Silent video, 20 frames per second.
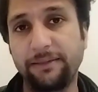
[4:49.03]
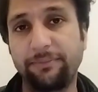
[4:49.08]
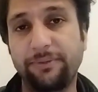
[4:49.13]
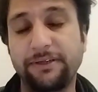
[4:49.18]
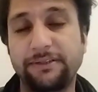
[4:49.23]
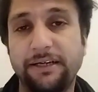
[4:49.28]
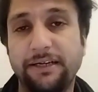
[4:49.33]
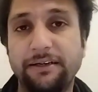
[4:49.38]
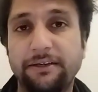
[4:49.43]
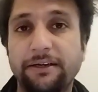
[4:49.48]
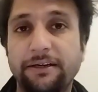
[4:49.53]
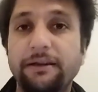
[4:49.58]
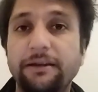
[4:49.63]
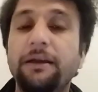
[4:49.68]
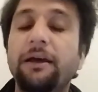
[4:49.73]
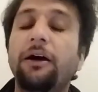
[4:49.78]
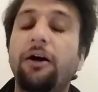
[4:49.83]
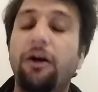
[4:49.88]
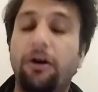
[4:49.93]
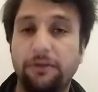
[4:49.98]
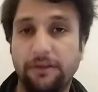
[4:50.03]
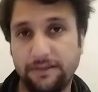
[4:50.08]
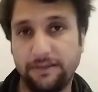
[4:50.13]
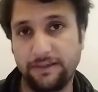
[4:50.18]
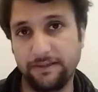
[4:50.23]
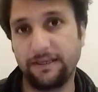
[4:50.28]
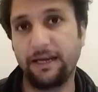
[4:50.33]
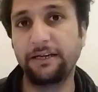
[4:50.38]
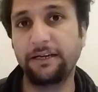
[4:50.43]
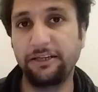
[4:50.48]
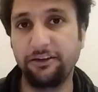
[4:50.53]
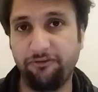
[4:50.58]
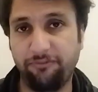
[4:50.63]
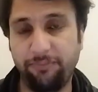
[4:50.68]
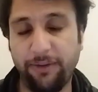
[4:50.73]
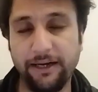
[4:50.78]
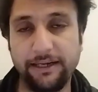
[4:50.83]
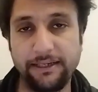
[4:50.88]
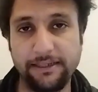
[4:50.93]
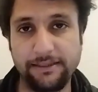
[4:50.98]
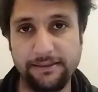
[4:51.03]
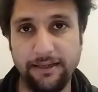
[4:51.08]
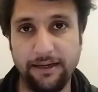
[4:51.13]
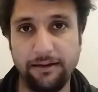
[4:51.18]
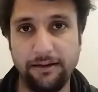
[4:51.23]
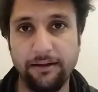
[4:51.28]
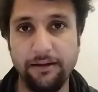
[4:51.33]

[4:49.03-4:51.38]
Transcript: presented, or the society of Pakistan,